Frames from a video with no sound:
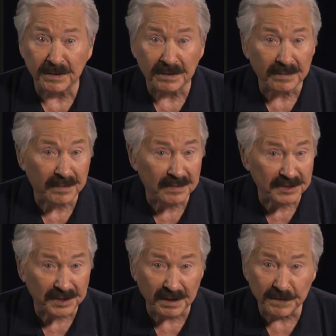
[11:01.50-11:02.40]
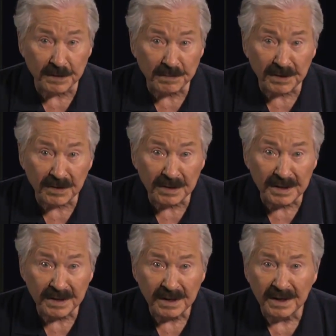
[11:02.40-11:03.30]
you're
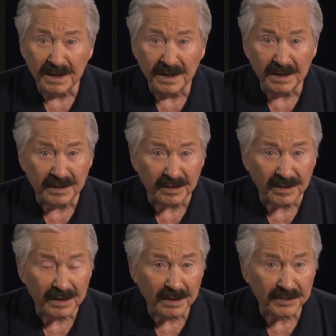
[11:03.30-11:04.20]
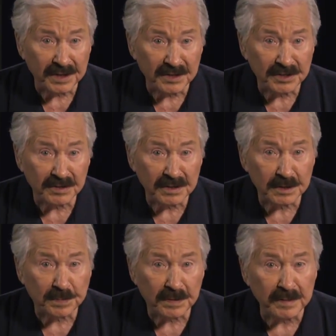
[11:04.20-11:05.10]
self-employed, your health
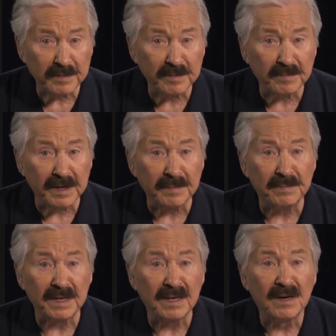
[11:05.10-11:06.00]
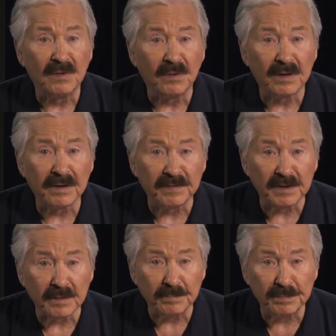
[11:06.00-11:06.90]
insurance premium may be one of
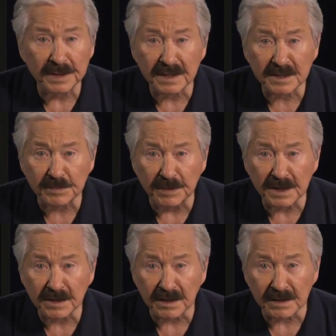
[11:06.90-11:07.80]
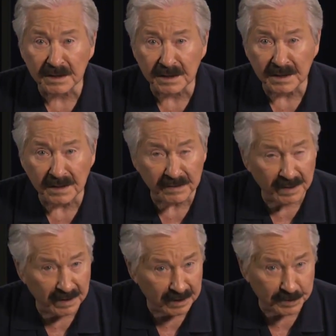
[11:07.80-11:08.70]
your biggest monthly
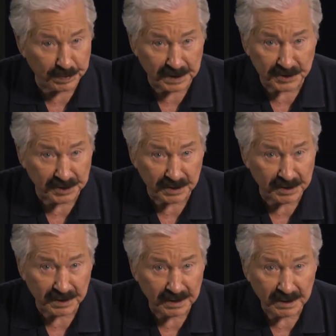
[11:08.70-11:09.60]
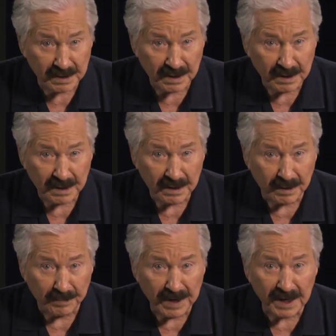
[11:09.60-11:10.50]
expenses.
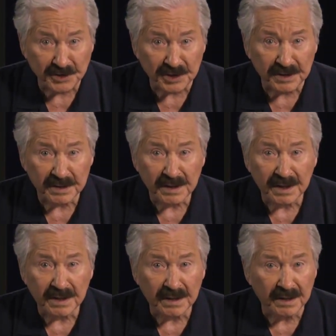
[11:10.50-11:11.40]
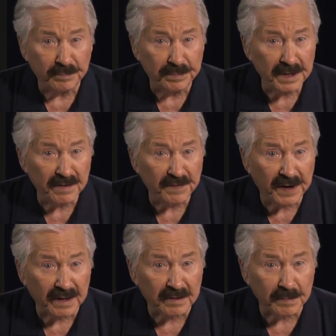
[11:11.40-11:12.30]
Imagine a
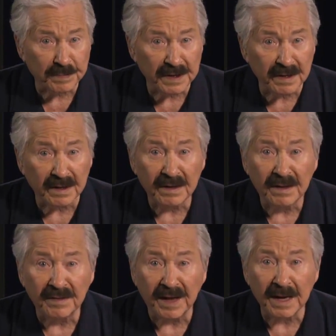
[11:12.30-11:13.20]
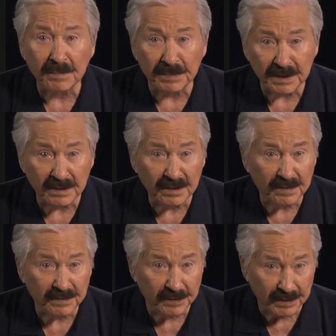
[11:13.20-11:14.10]
benefactor paying that bill
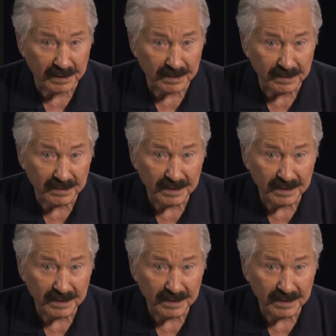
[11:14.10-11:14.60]
for you.